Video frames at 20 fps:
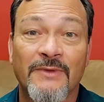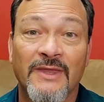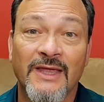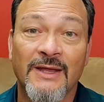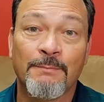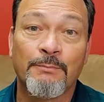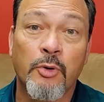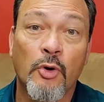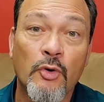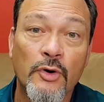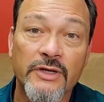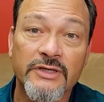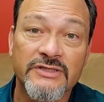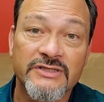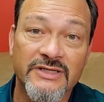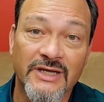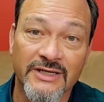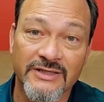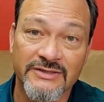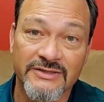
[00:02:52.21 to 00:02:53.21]
it
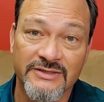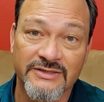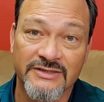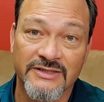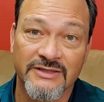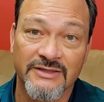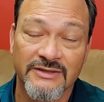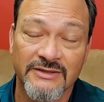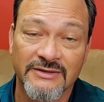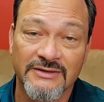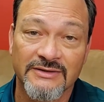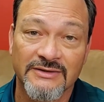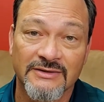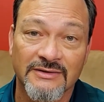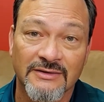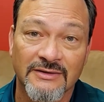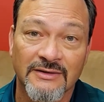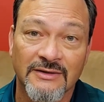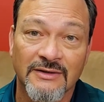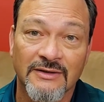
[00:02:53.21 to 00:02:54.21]
points us
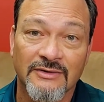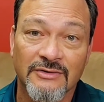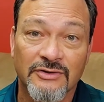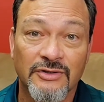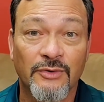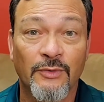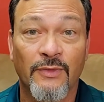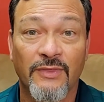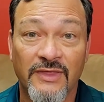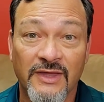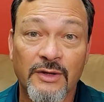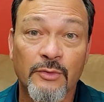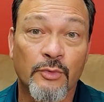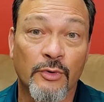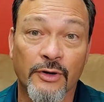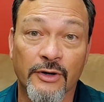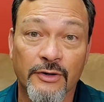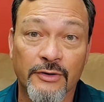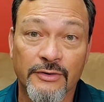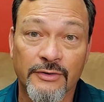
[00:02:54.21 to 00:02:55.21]
to the
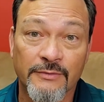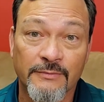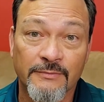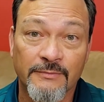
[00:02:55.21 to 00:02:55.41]
word.